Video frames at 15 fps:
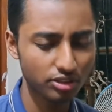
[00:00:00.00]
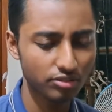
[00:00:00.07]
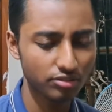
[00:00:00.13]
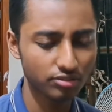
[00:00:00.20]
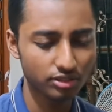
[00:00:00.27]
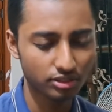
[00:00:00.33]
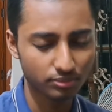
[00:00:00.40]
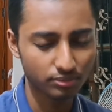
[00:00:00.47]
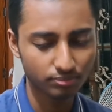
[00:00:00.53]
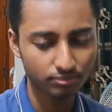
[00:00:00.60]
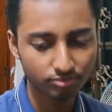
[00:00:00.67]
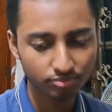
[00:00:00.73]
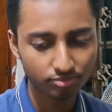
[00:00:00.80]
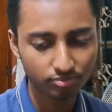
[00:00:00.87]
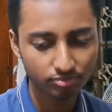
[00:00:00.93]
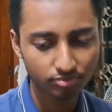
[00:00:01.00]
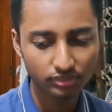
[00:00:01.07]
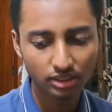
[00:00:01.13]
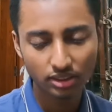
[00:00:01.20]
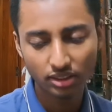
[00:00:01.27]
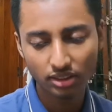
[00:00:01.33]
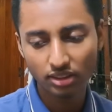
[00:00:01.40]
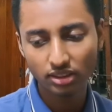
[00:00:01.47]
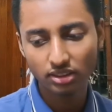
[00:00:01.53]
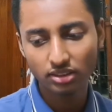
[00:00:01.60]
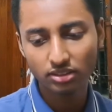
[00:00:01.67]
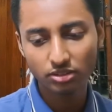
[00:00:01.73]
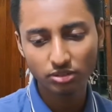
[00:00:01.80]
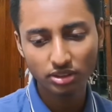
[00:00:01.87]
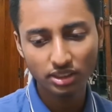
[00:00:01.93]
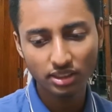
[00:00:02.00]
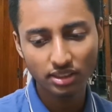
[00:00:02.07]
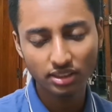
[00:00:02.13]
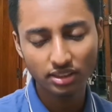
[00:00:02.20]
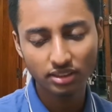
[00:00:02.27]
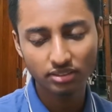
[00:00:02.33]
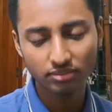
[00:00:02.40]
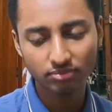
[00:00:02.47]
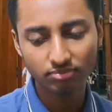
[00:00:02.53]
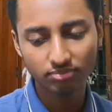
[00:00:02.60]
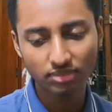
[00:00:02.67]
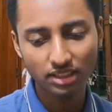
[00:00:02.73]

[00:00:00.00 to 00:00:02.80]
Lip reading: but what happened last year?